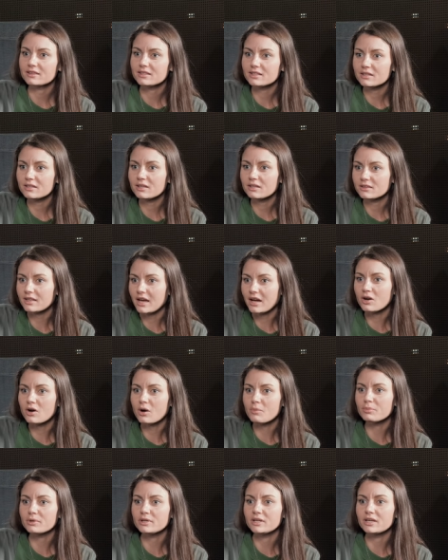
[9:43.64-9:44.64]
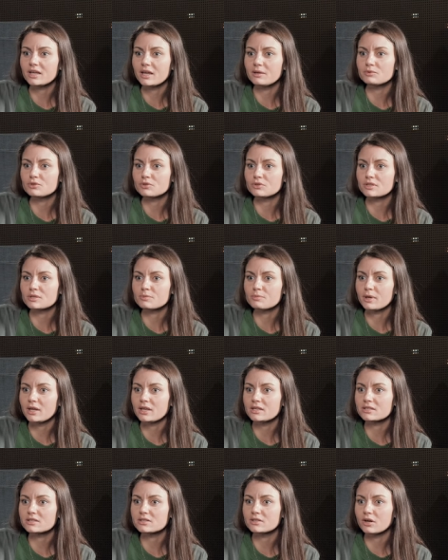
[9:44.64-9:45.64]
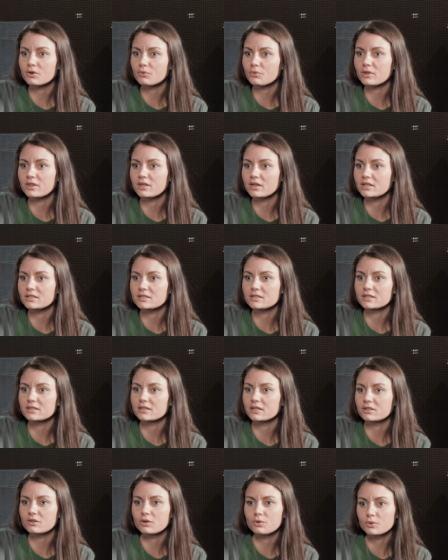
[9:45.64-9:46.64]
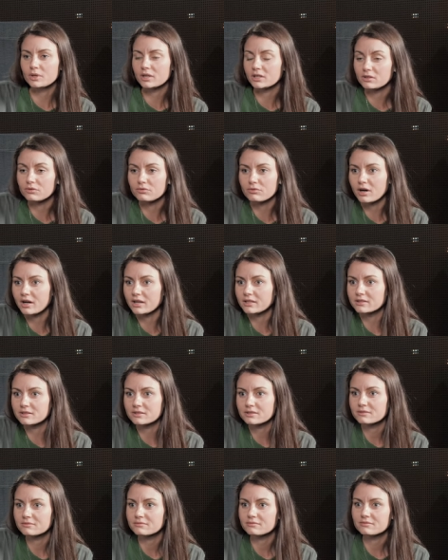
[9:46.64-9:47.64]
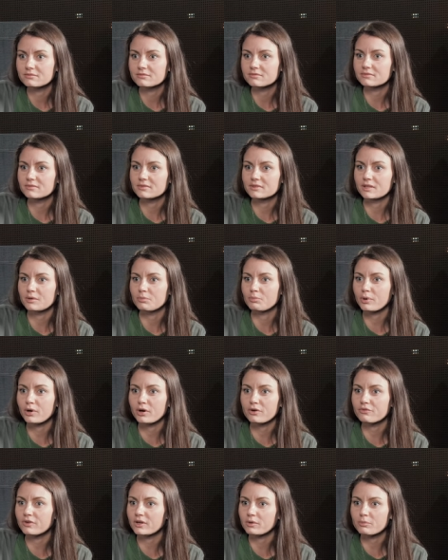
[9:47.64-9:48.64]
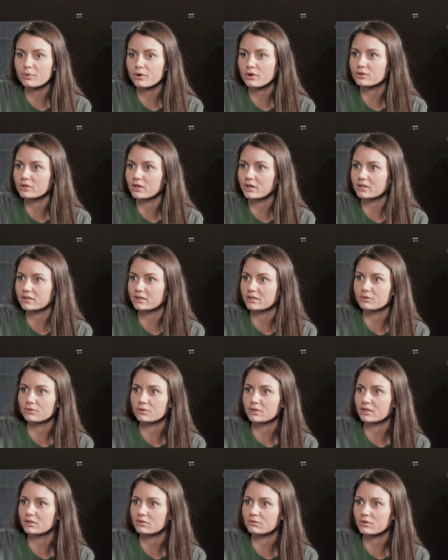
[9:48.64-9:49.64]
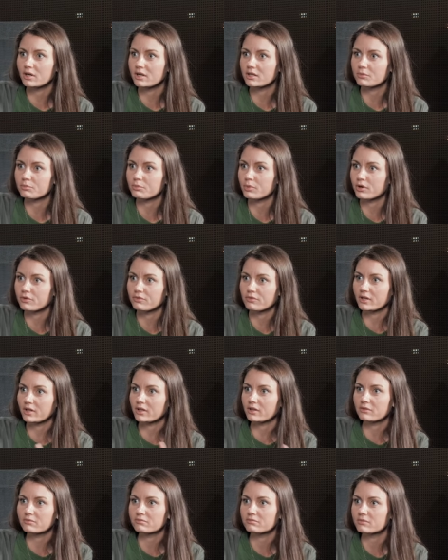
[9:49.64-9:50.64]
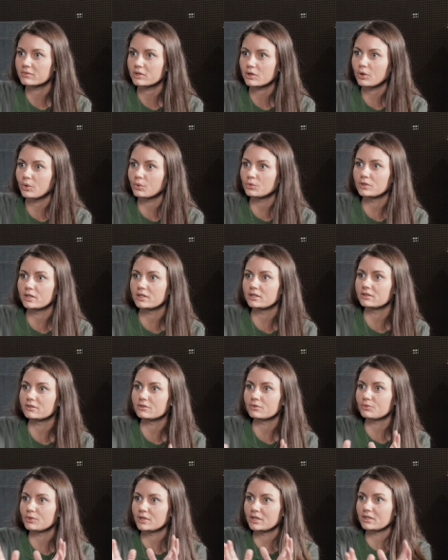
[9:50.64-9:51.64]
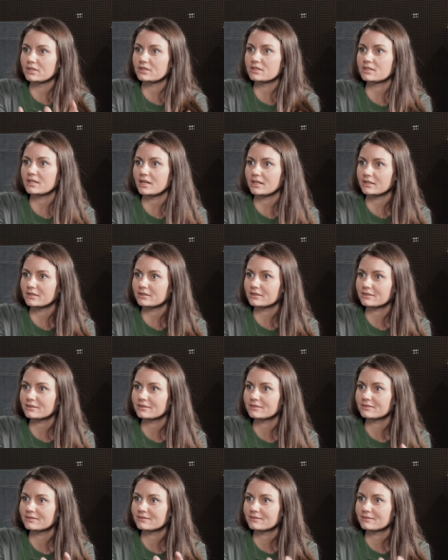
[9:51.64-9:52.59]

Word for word: The, that company came to the space not with the idea that, oh, we're going to write a perfect product and we're going to write a perfect code and we're going to sell it